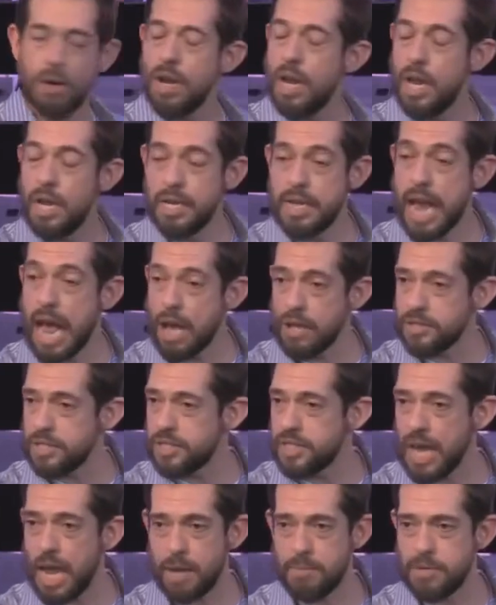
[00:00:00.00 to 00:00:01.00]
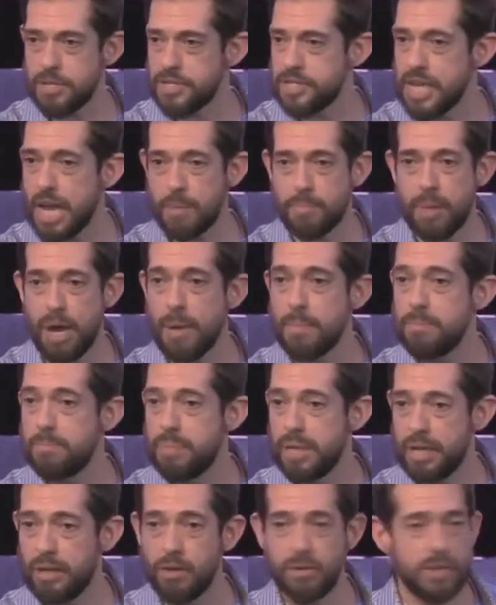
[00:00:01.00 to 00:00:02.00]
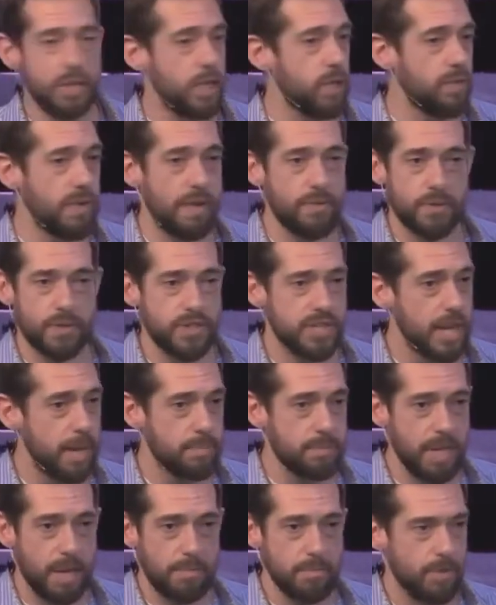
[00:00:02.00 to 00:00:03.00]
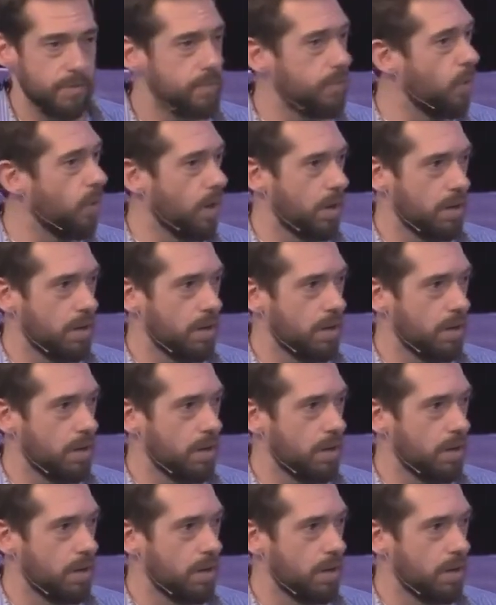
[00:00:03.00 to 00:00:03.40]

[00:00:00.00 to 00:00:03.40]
now's the time to step up bigger than you've ever stepped up before.